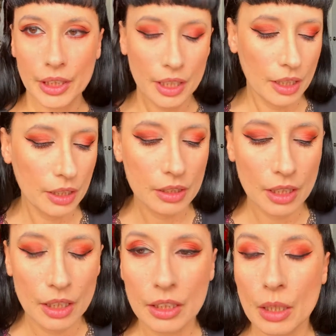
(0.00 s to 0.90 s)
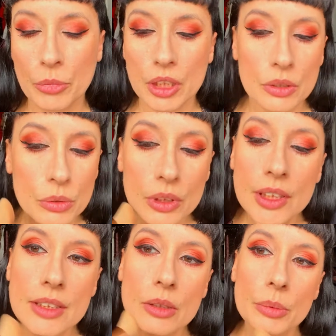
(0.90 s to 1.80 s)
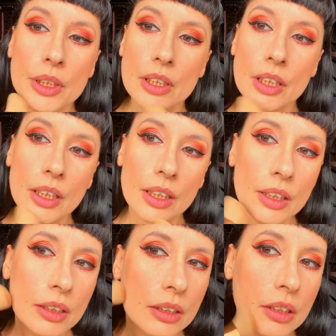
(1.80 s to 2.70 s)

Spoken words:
Okay, and I'm gonna do a little bit here